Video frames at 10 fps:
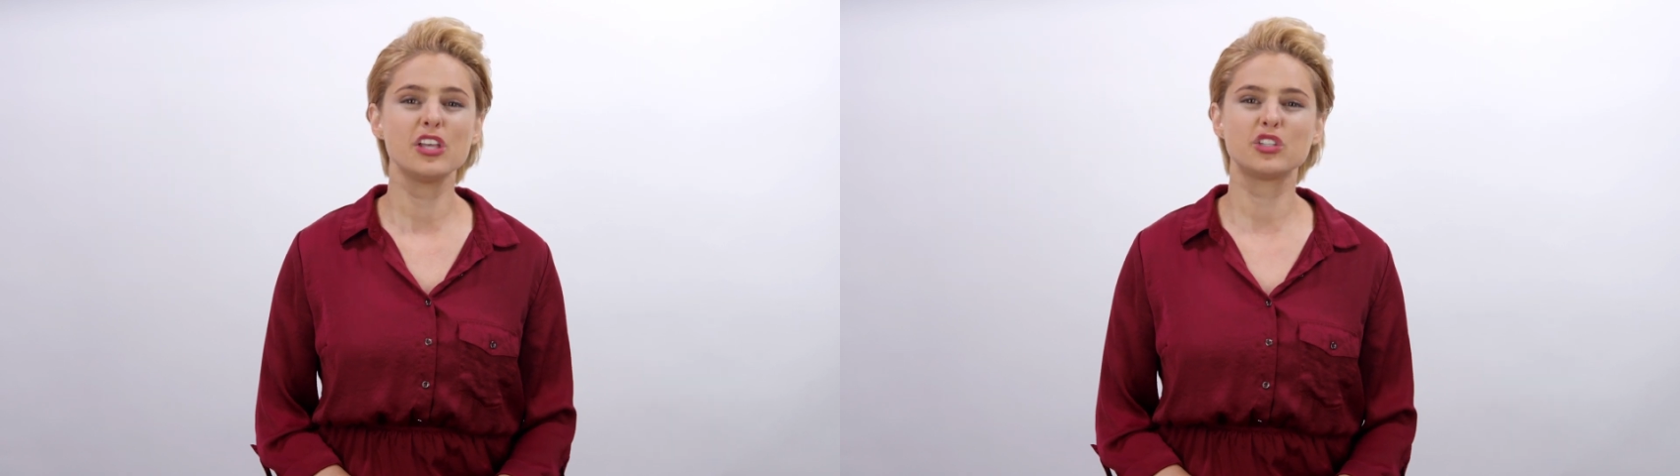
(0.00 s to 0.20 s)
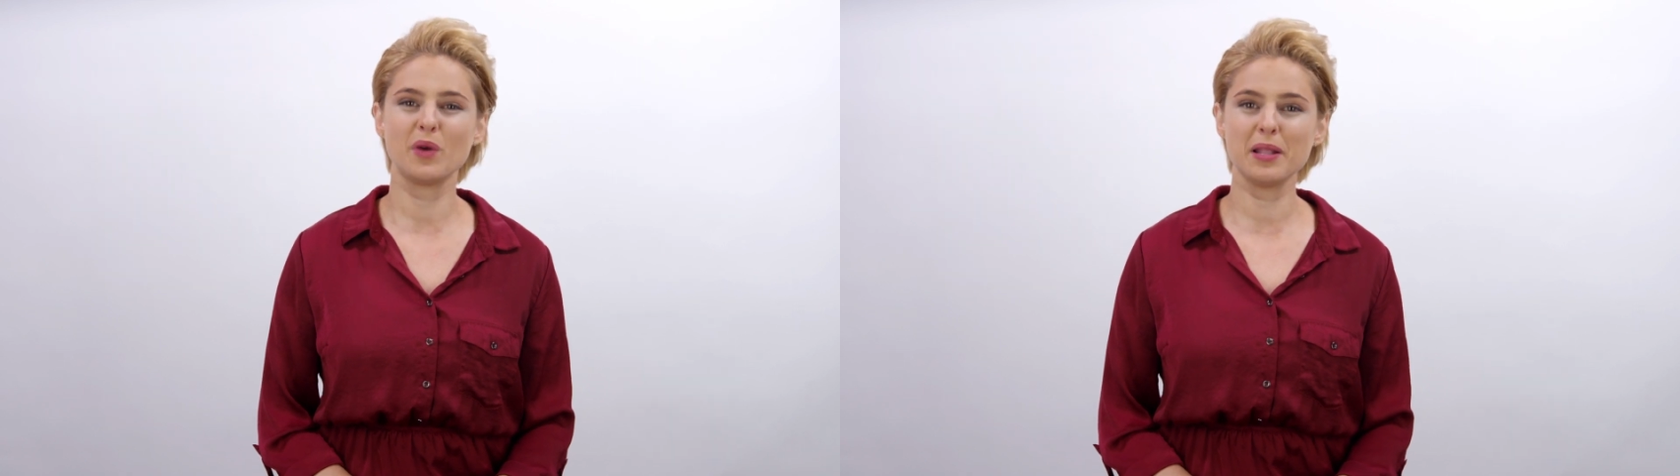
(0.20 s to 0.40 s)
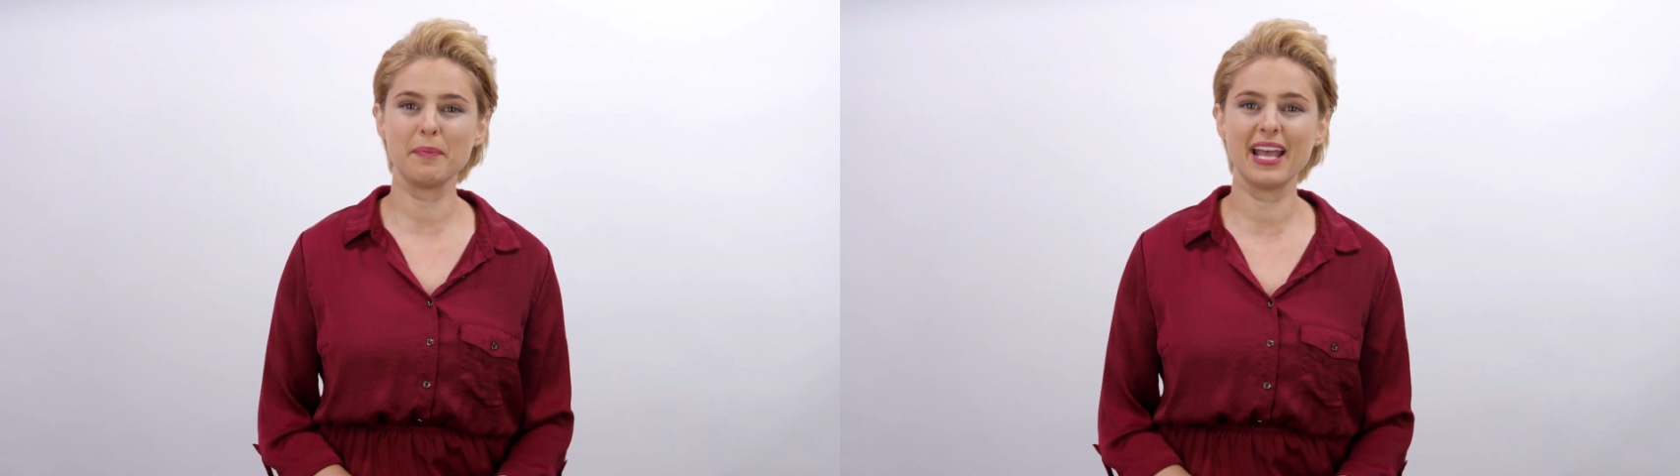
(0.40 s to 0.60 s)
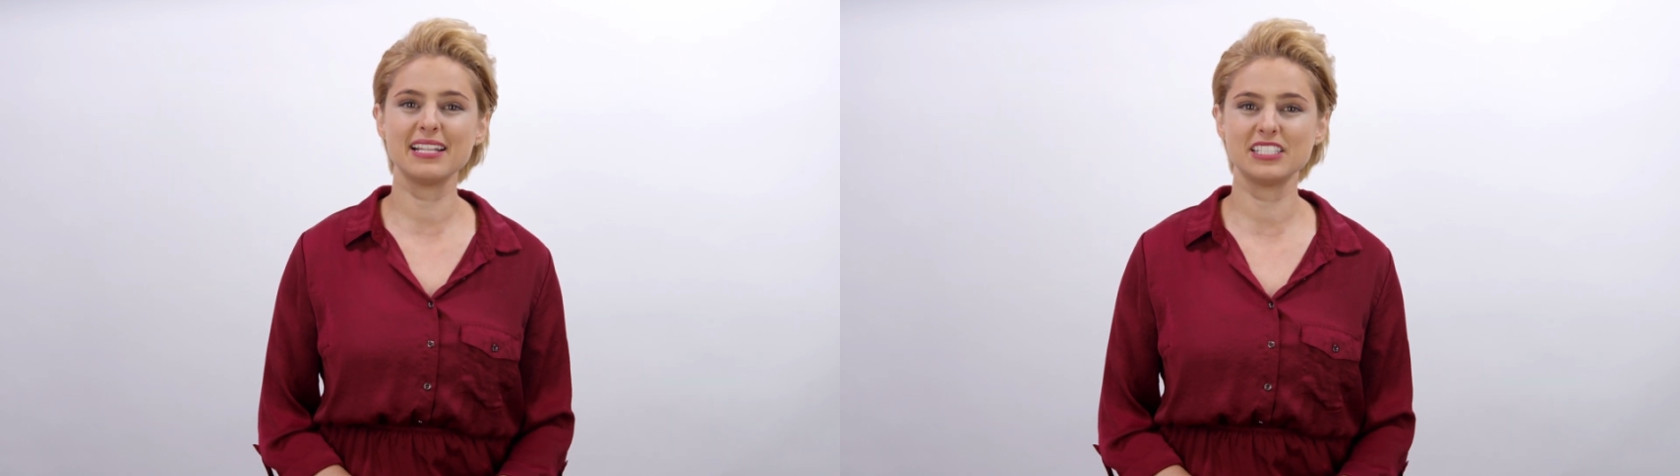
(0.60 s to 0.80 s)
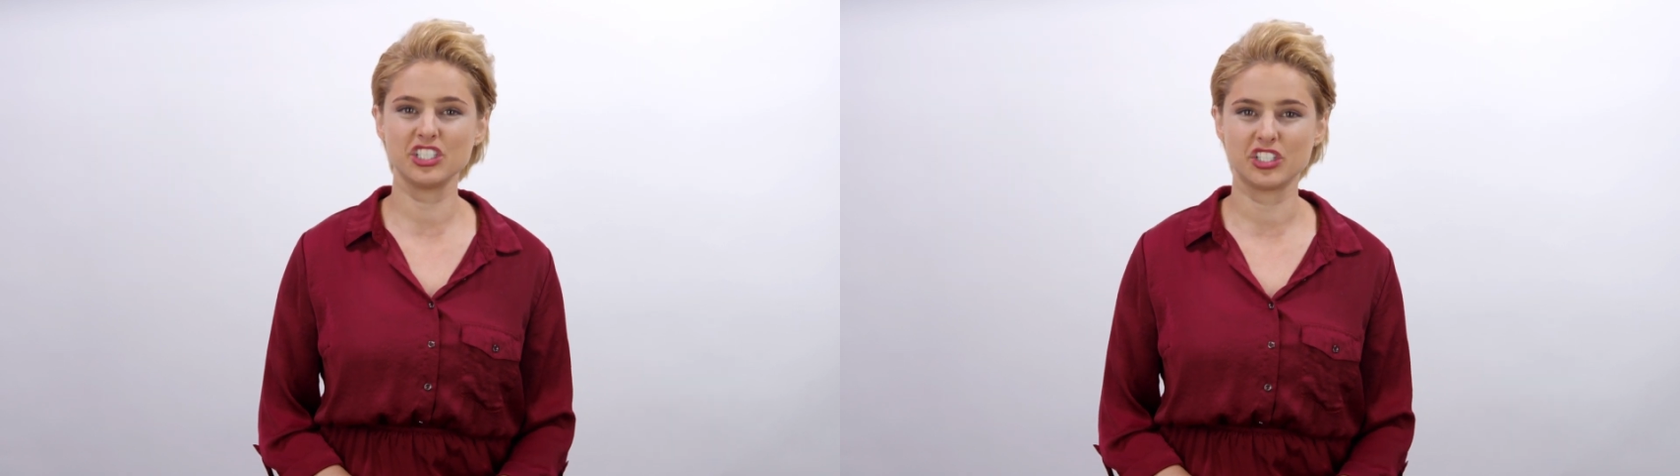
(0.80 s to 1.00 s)
Sweat
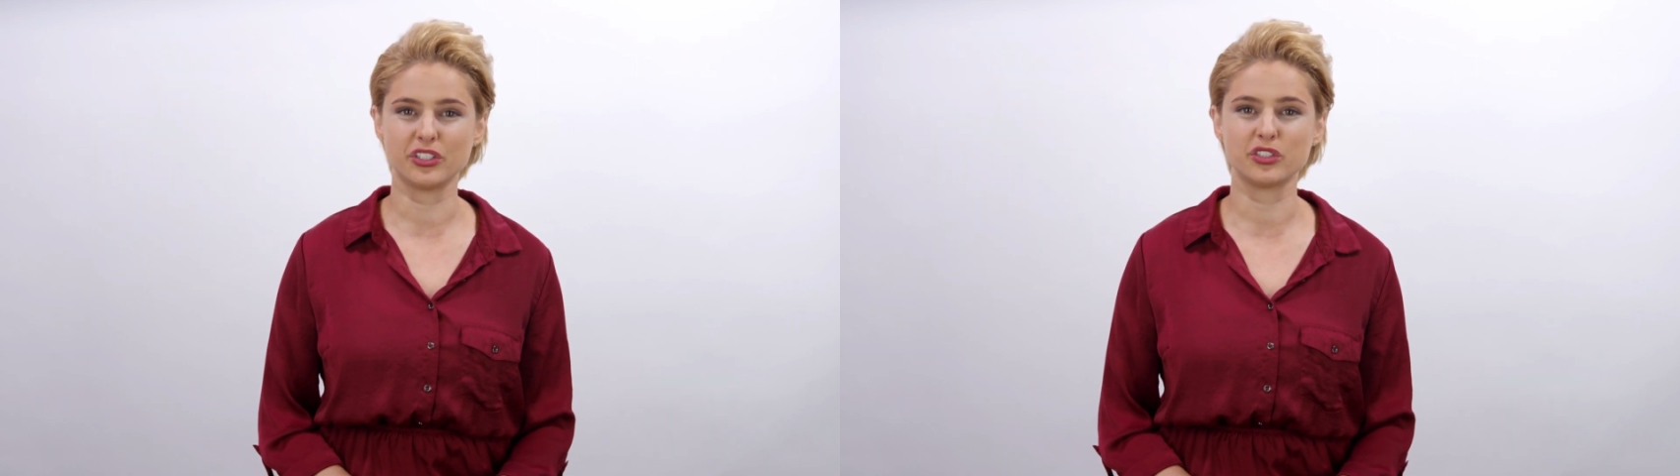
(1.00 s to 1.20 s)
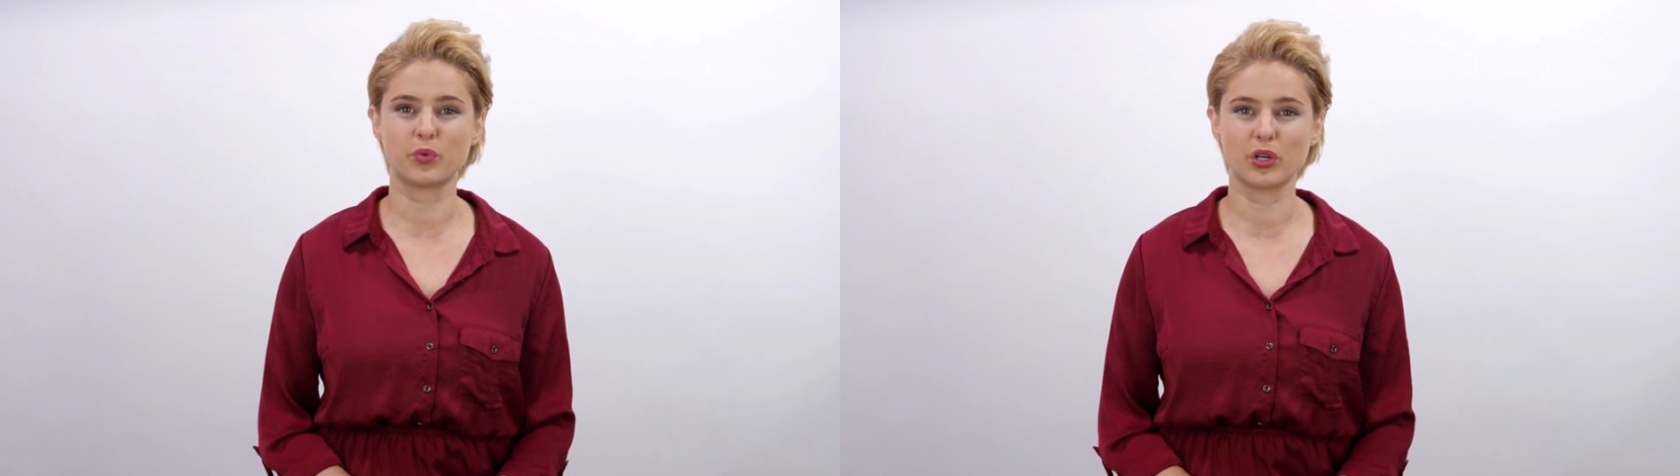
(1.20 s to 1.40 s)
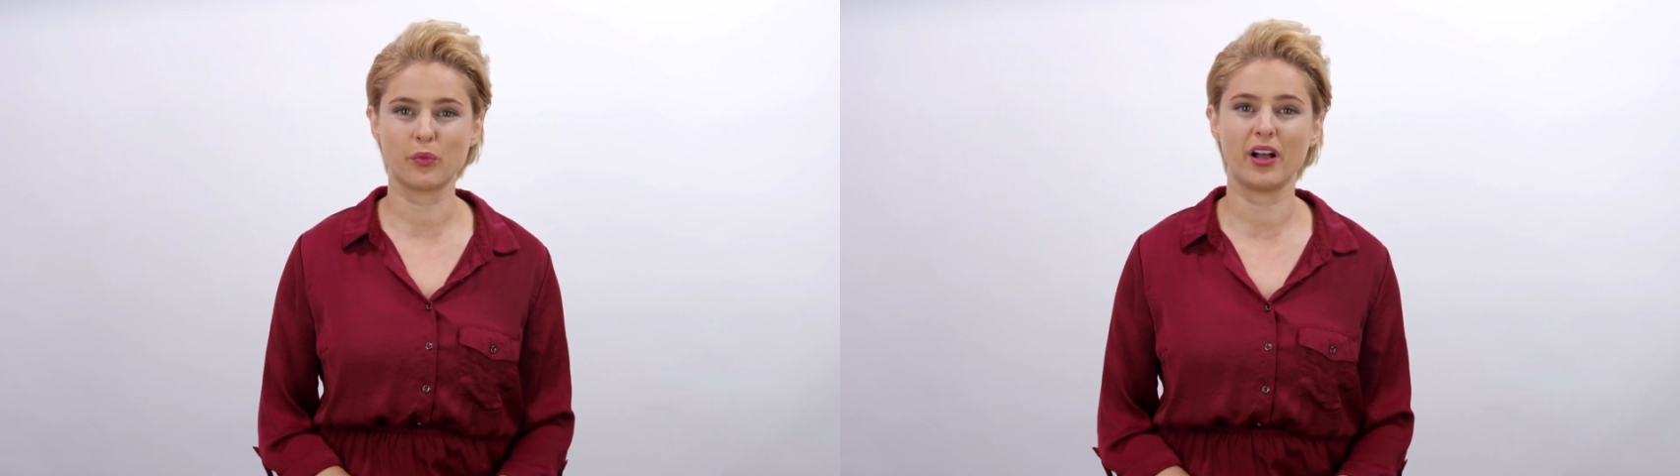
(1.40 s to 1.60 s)
pads and shields work